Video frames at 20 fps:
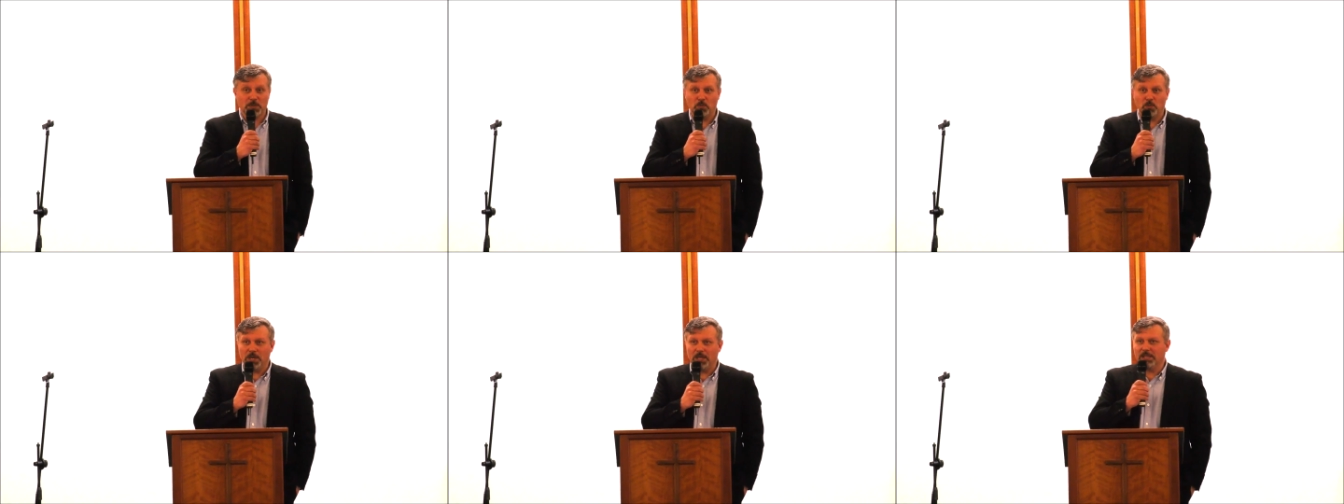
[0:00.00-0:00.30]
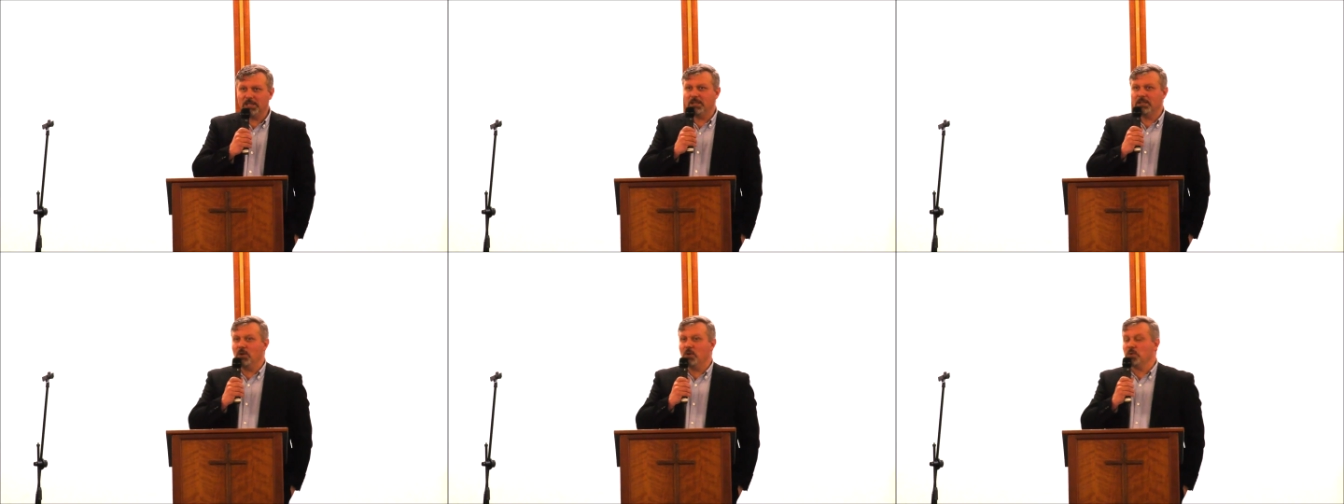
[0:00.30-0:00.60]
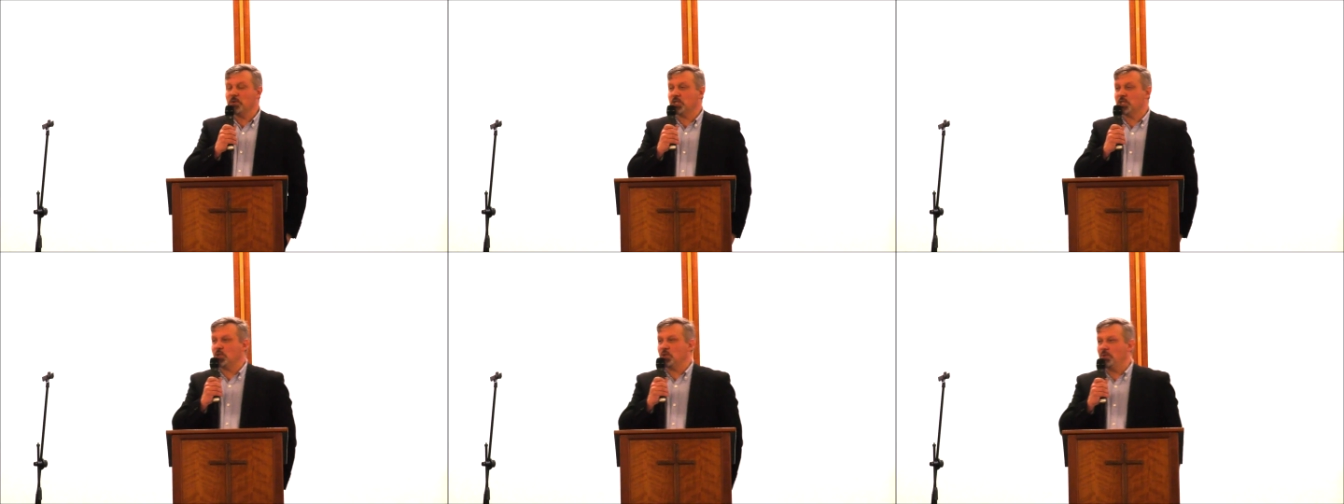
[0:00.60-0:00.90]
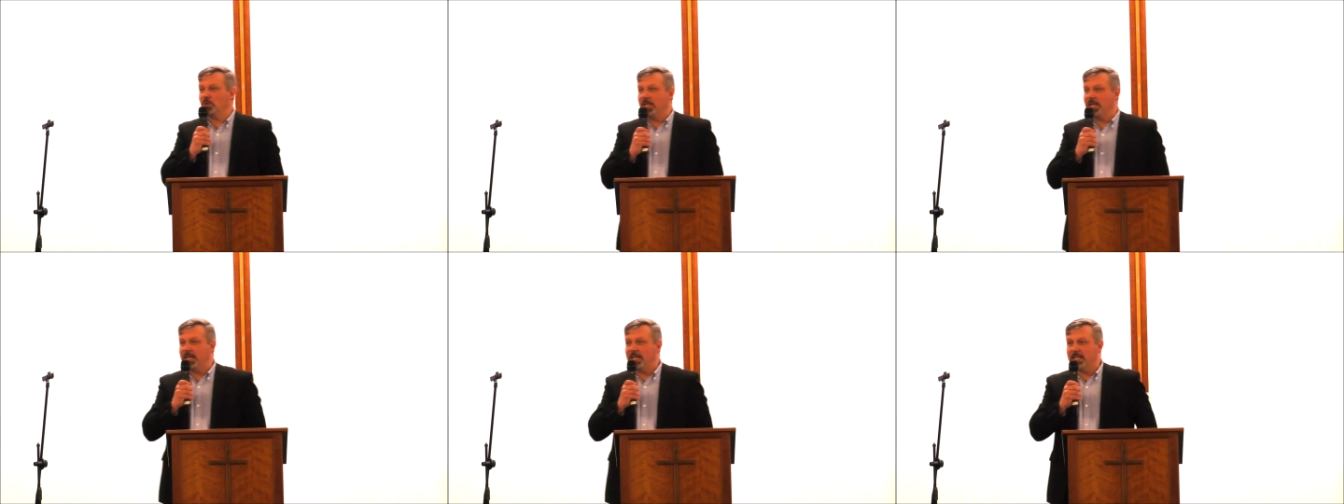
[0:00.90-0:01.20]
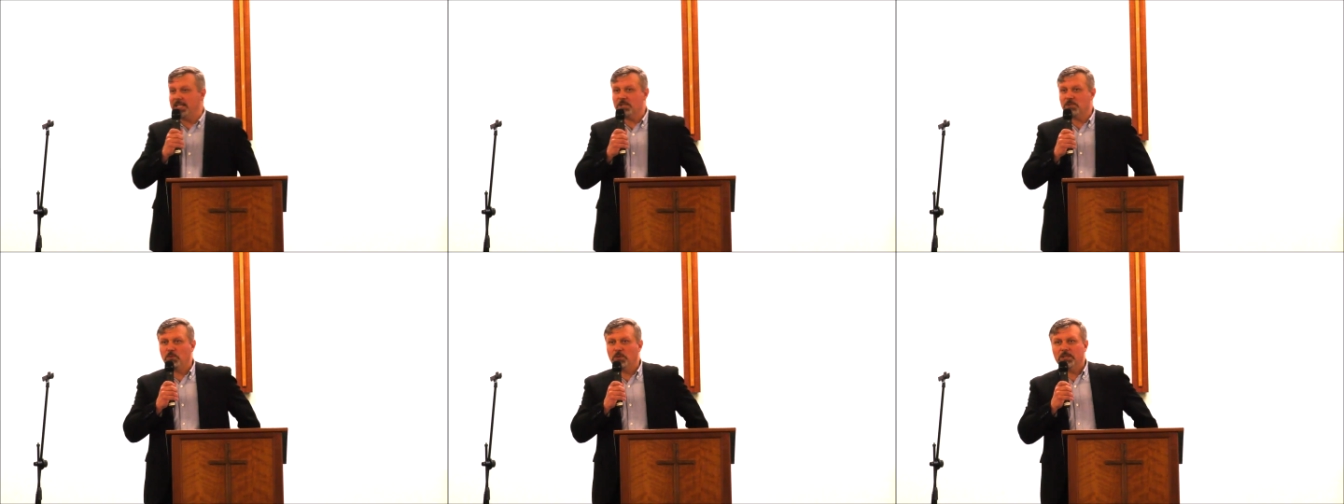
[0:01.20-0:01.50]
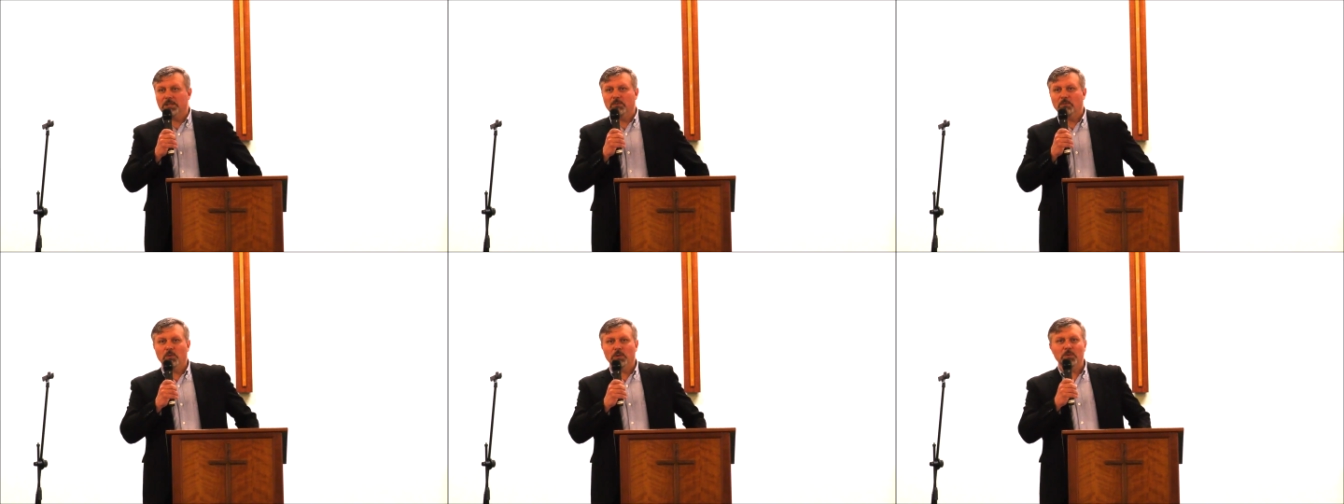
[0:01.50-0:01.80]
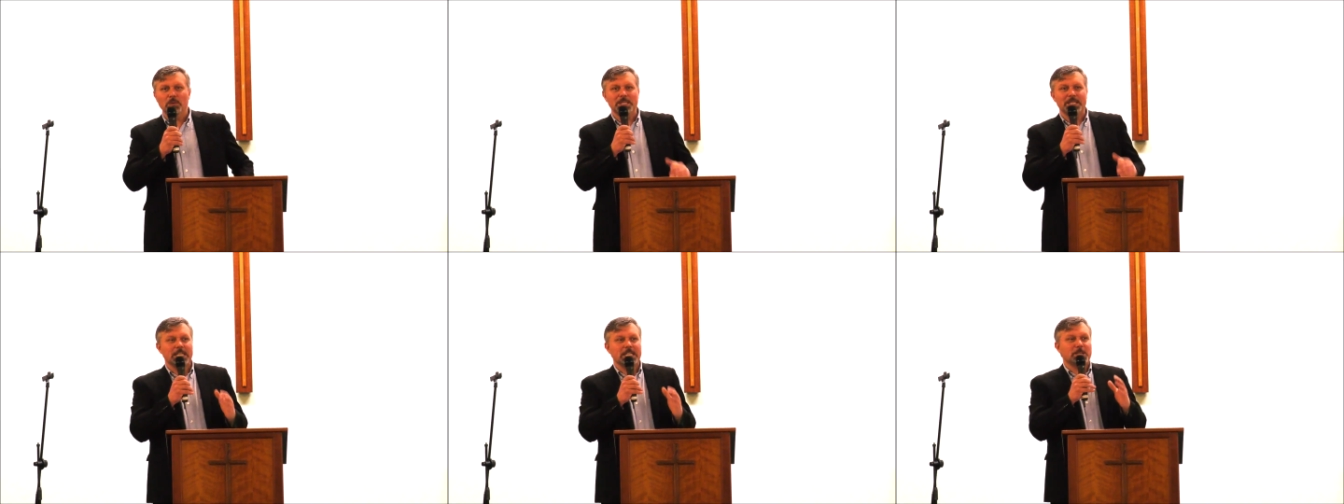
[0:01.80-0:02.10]
what those two ladies, what, what
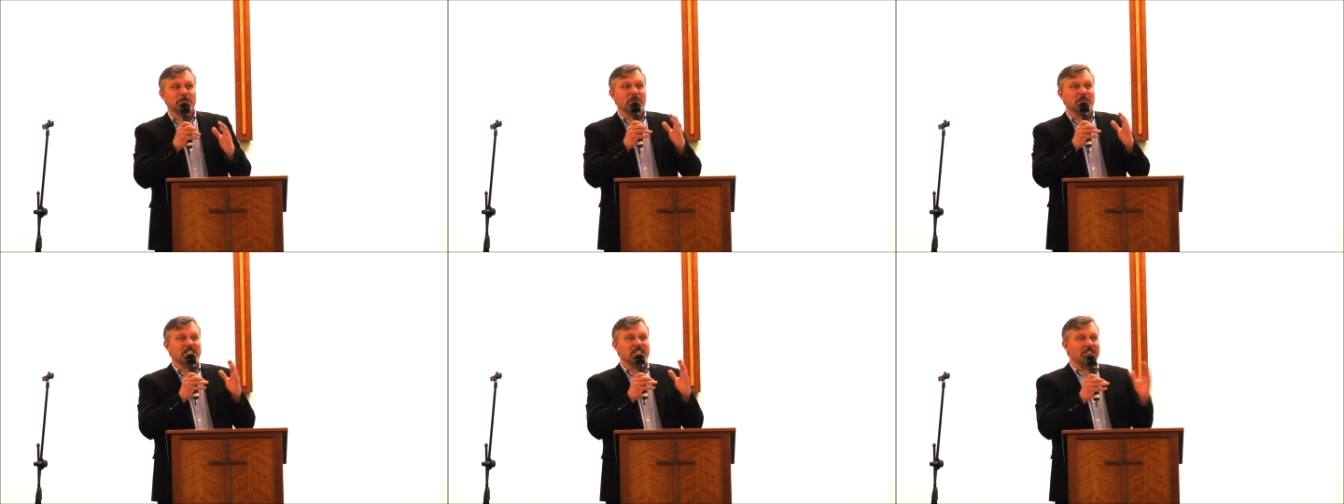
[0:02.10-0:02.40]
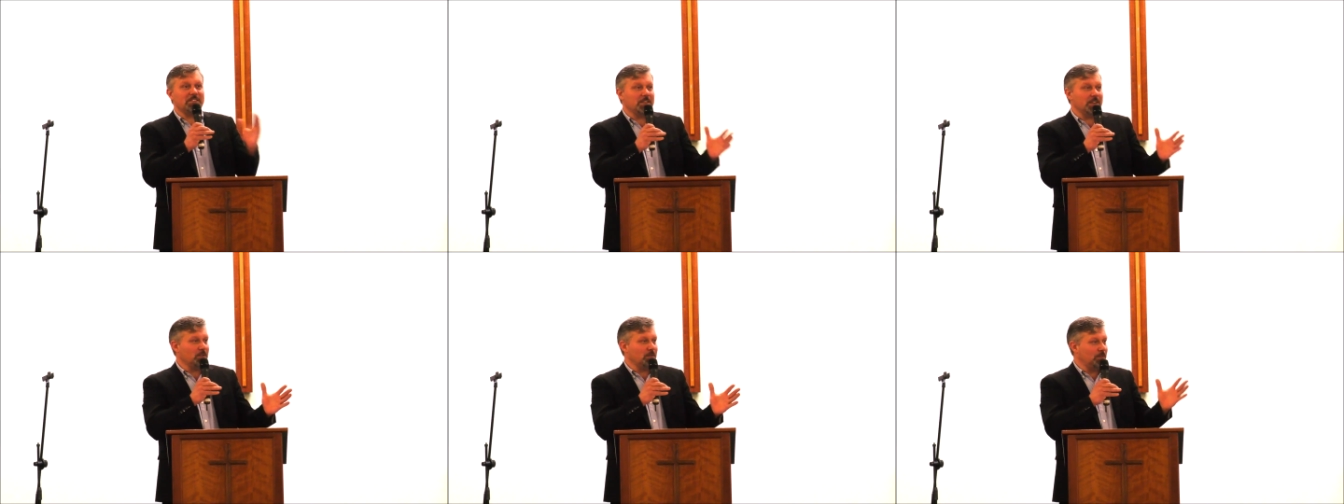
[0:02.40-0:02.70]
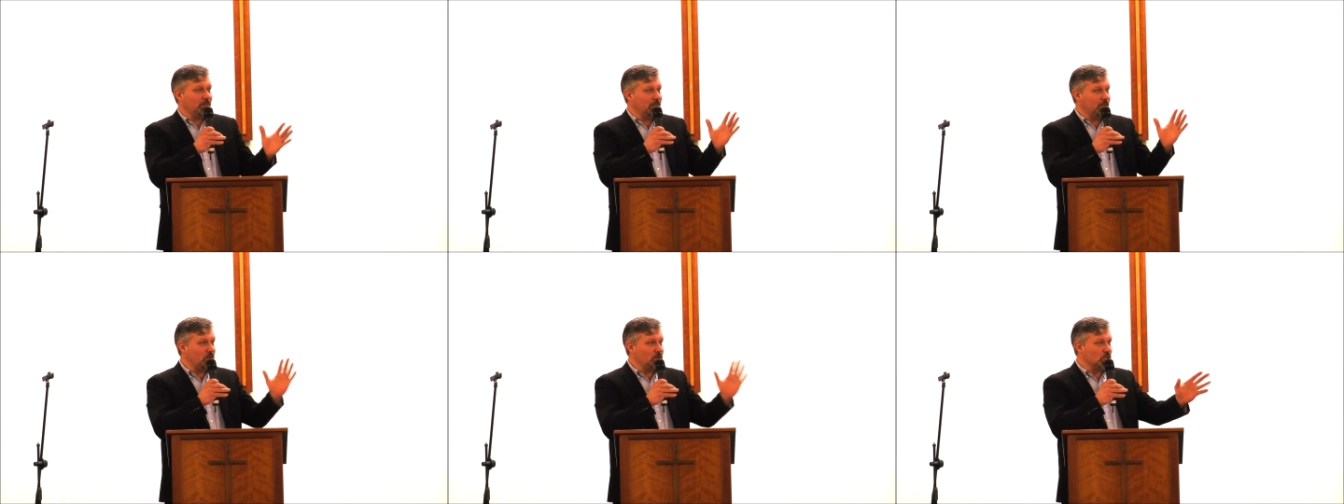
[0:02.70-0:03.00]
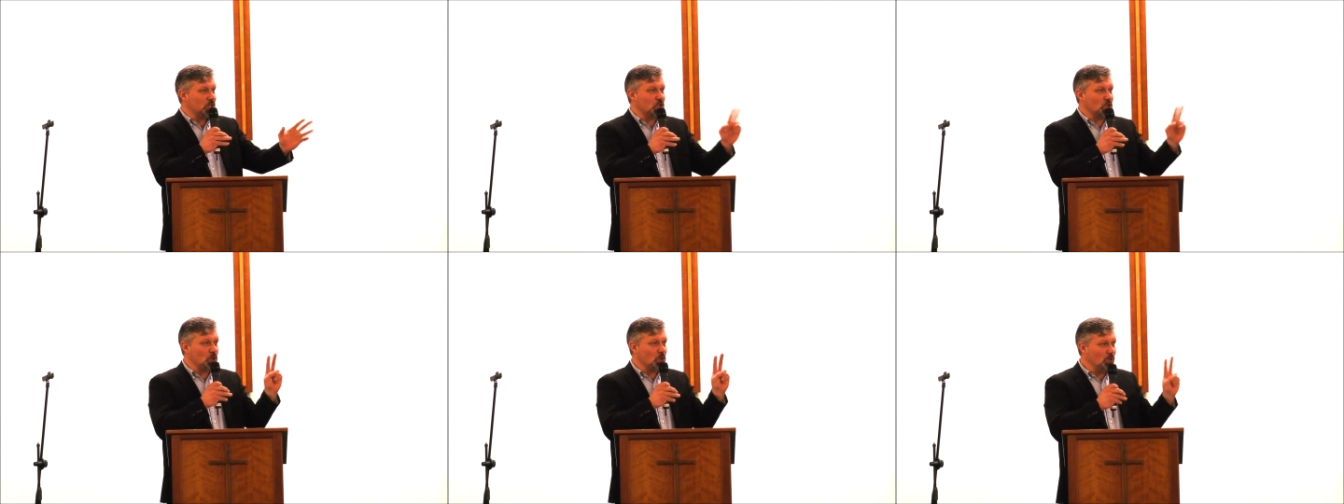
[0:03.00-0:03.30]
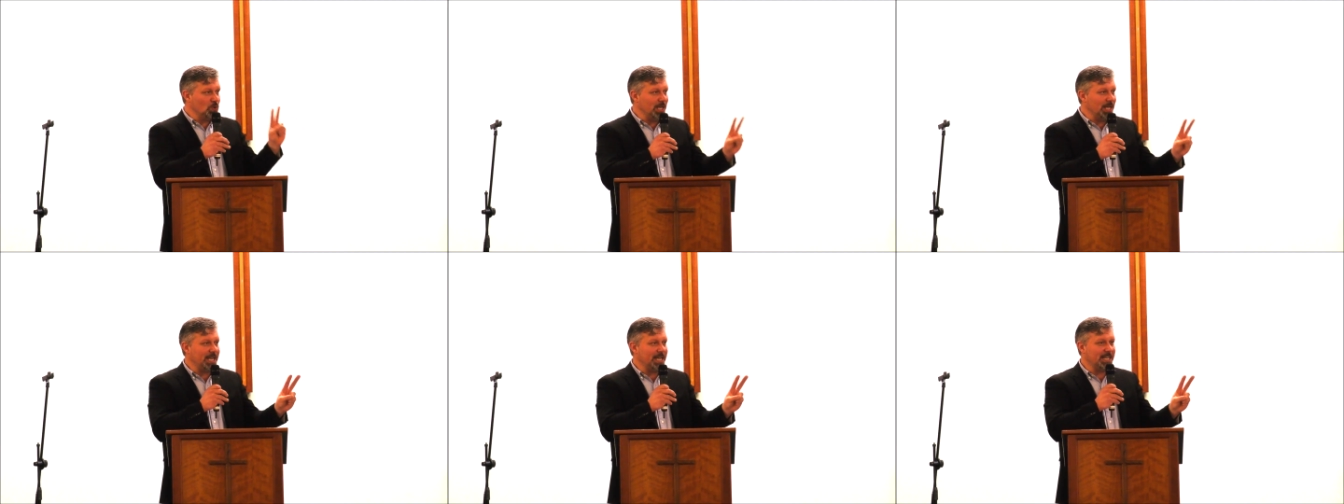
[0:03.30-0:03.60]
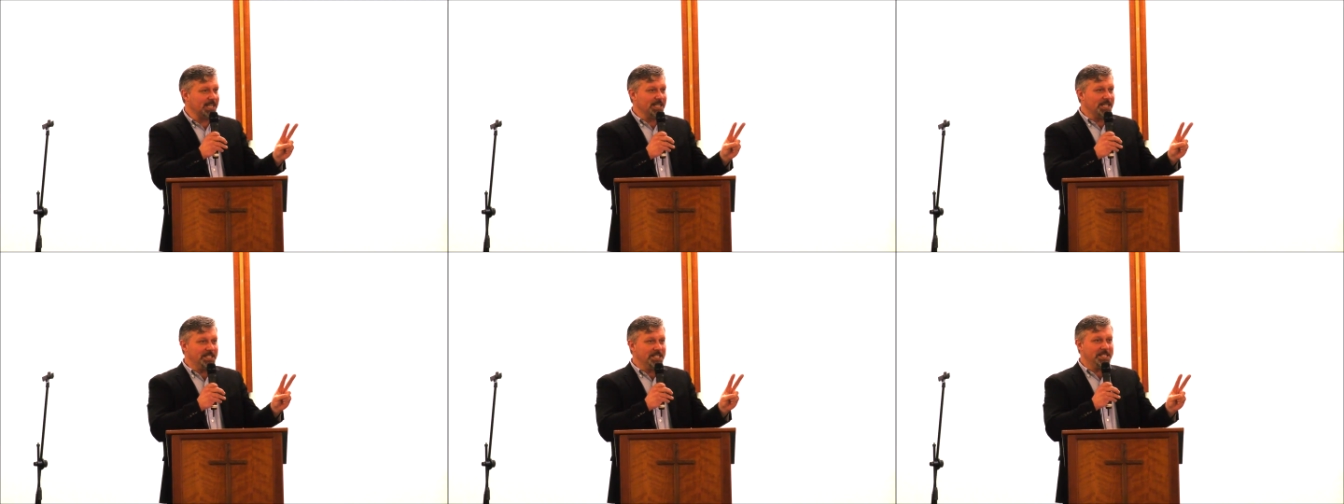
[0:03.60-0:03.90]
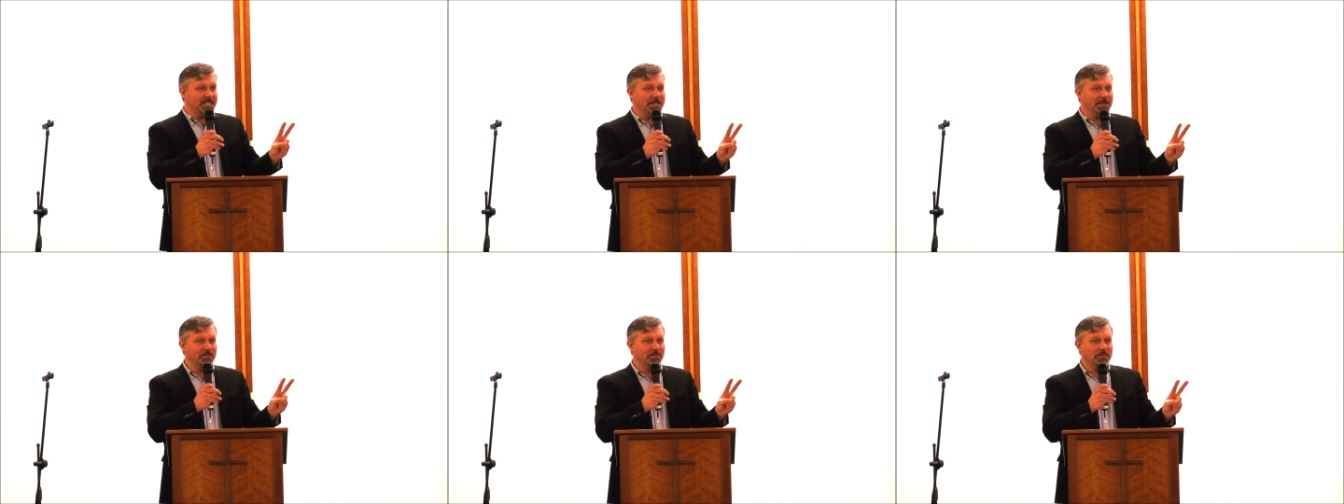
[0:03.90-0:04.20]
was the specific of those two
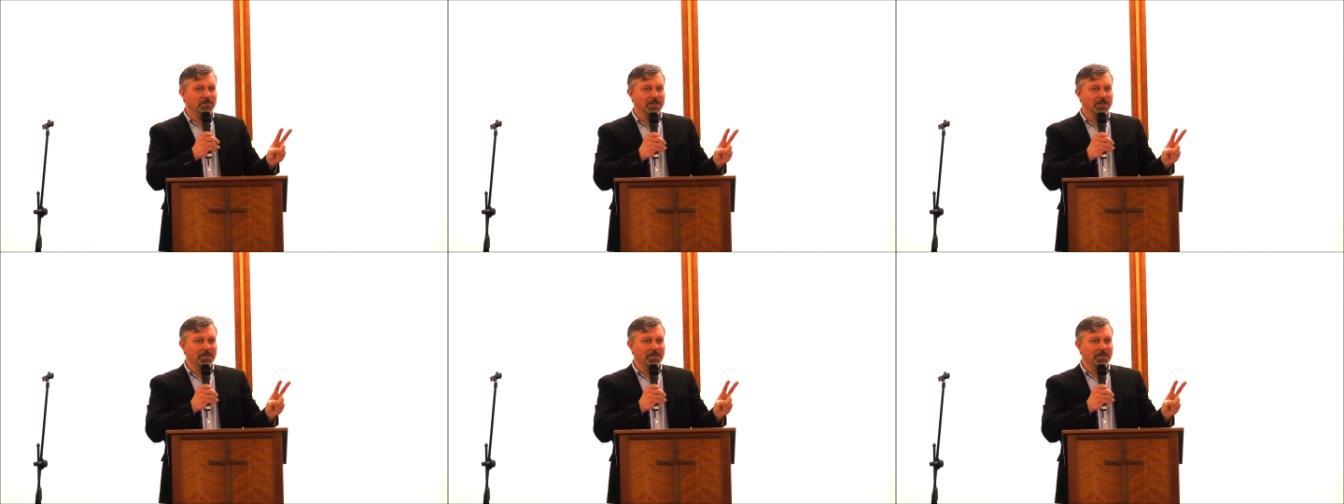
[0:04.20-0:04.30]
ladies,